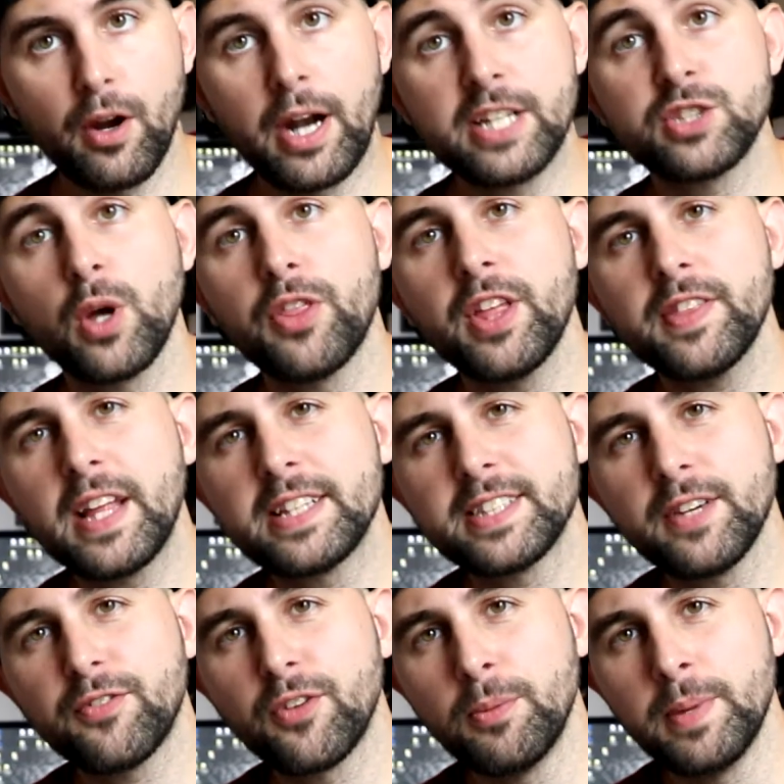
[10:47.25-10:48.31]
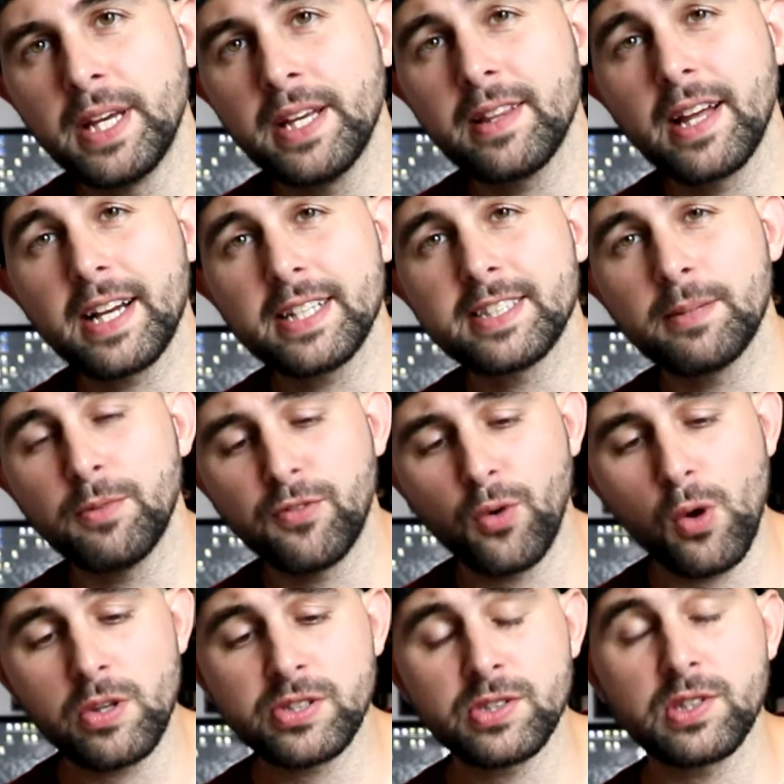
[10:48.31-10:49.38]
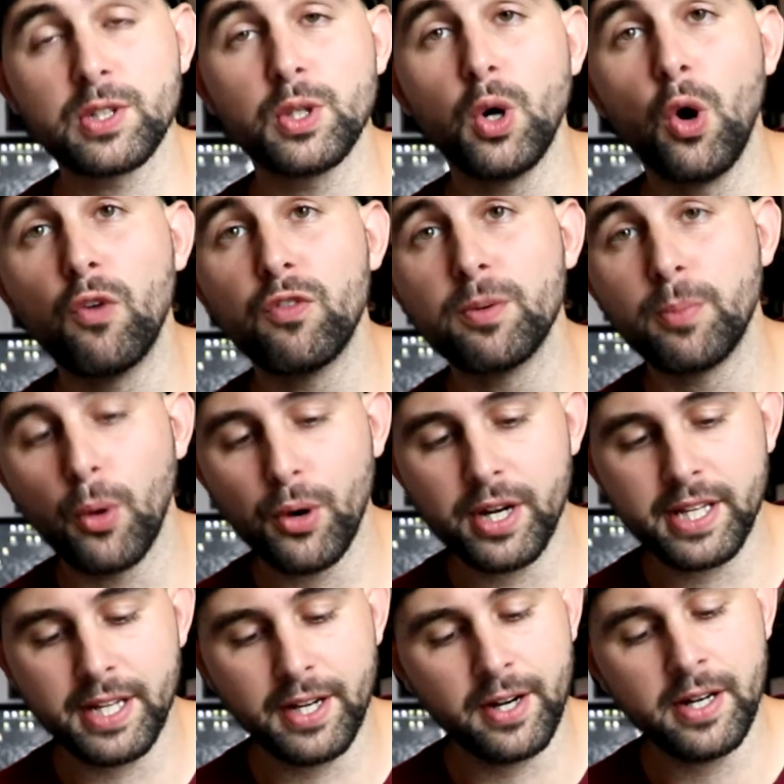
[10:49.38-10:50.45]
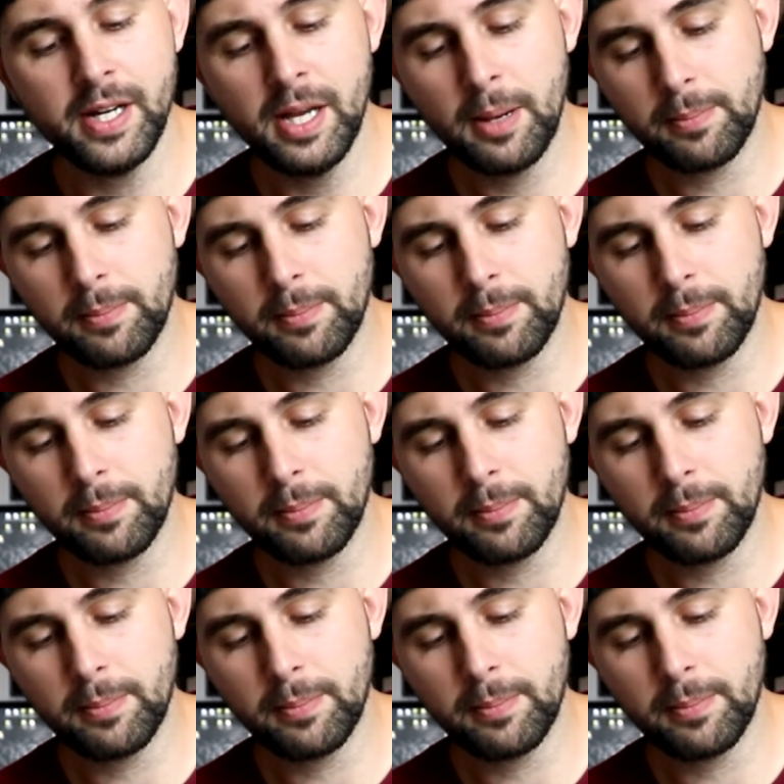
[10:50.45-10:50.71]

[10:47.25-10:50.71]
All right, so I think that's it for me. Like I said before, this is a little overboard here,